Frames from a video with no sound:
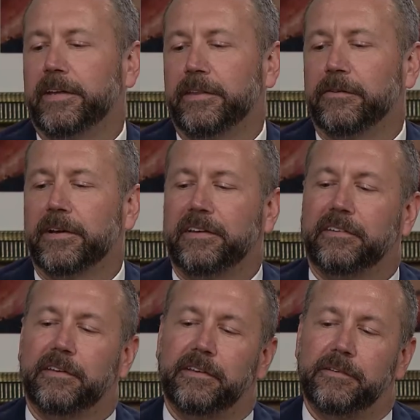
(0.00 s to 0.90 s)
and the
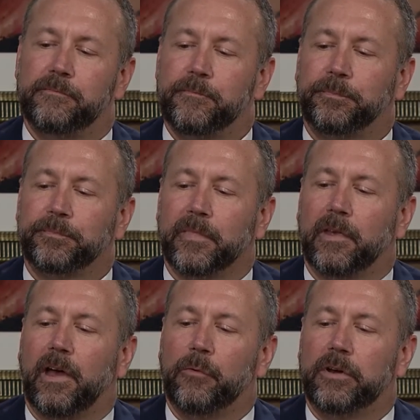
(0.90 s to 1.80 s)
reason
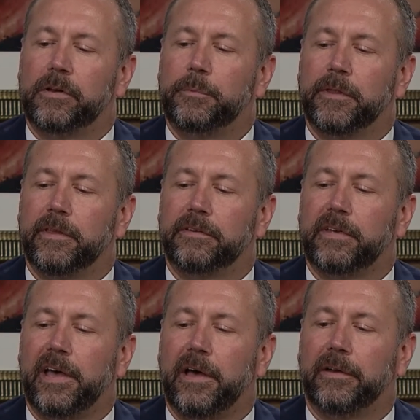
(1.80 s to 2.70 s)
I wanted to put this
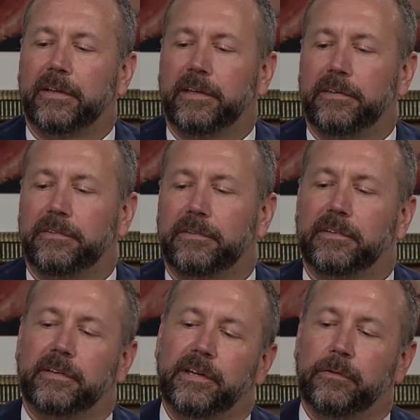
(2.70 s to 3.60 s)
out is,
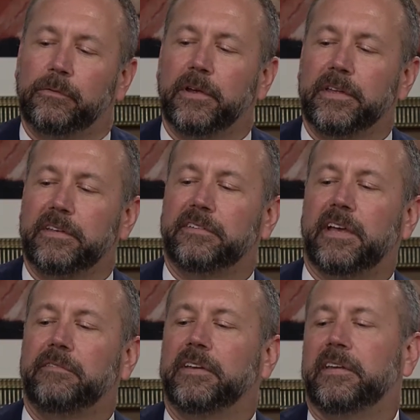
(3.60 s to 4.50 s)
you know, really these
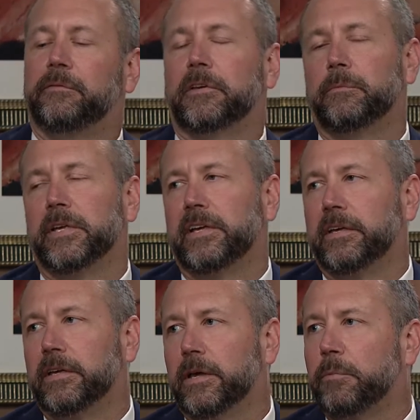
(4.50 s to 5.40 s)
safety tips could be
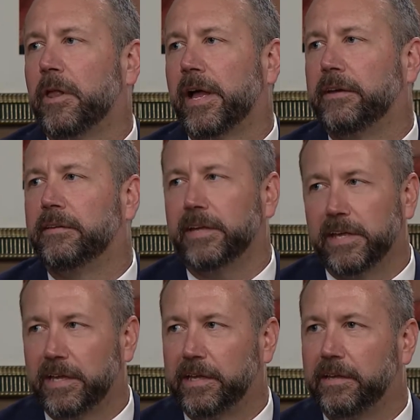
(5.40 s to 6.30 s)
applied to
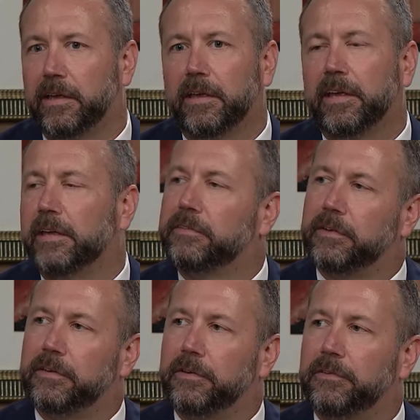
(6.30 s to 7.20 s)
any
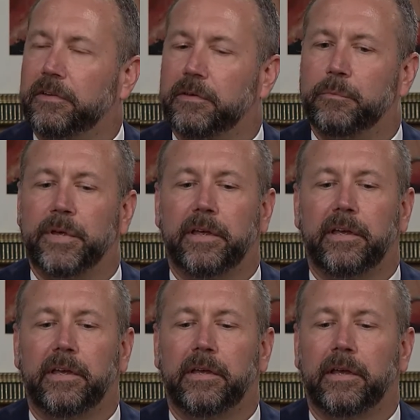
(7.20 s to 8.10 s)
institution, but
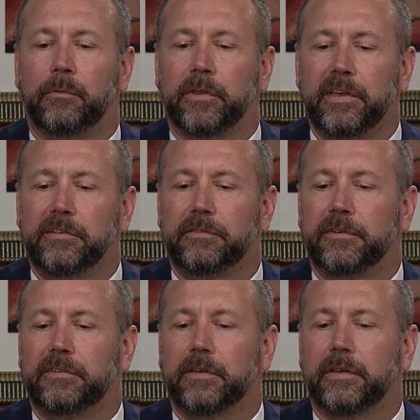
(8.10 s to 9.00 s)
a religious
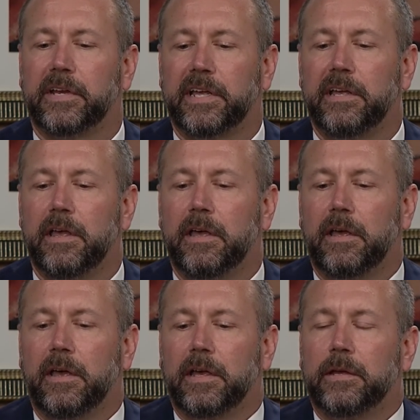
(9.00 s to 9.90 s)
facility
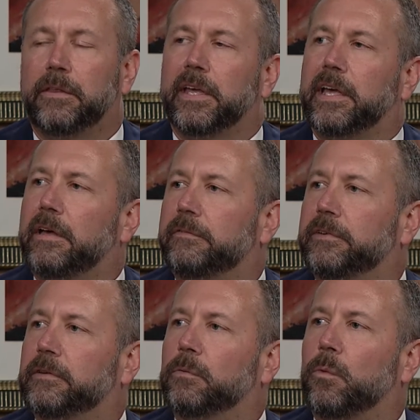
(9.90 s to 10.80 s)
you think of
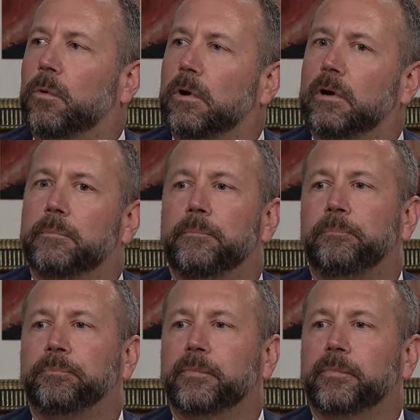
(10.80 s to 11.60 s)
as a warm